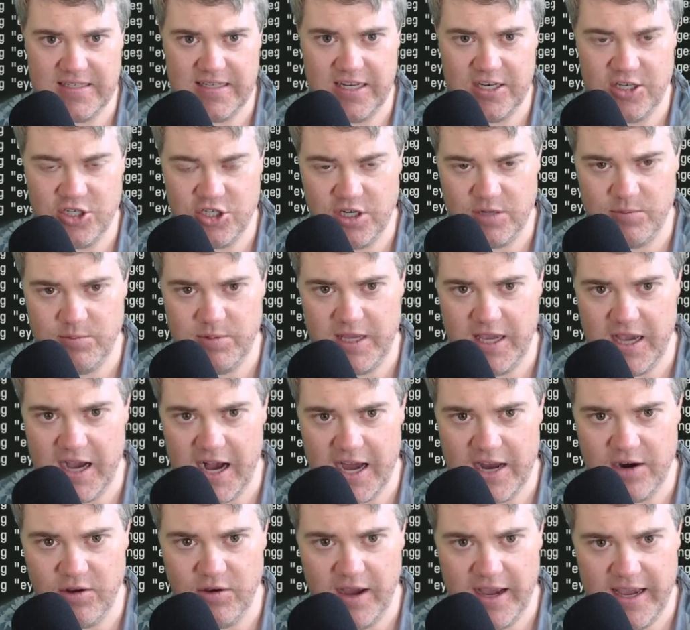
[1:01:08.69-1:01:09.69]
it should be
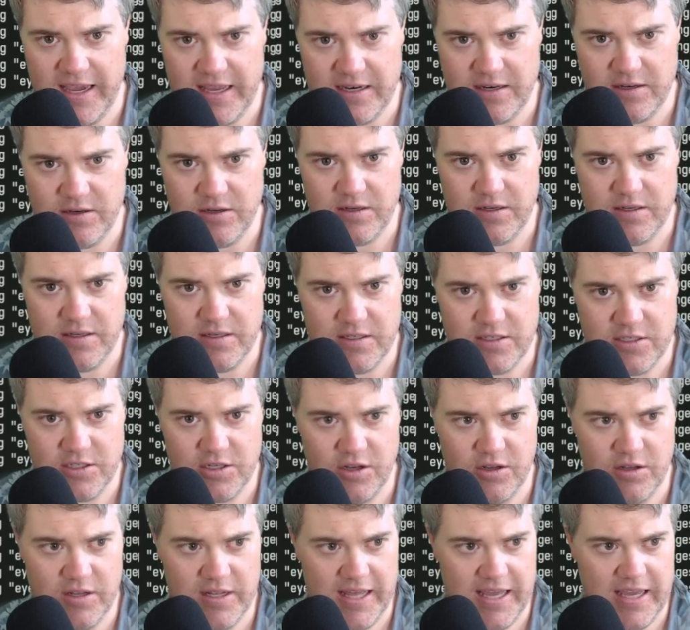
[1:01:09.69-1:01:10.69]
auto height.
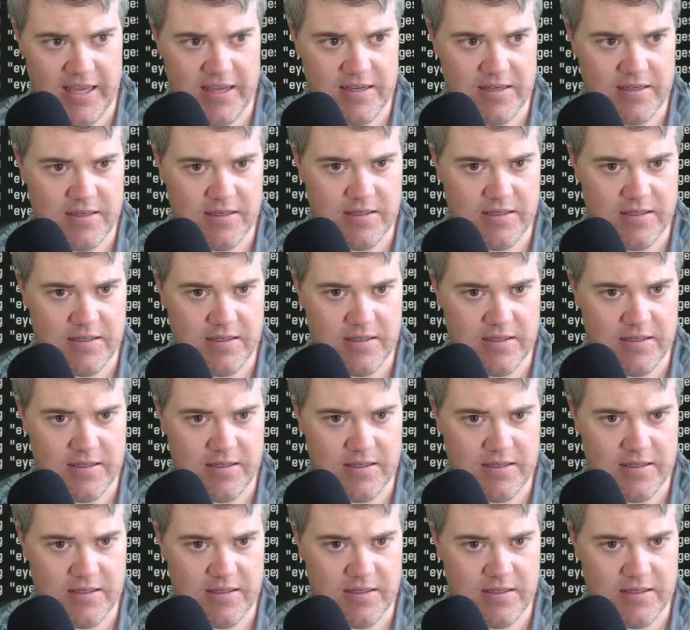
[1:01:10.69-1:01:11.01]
So like,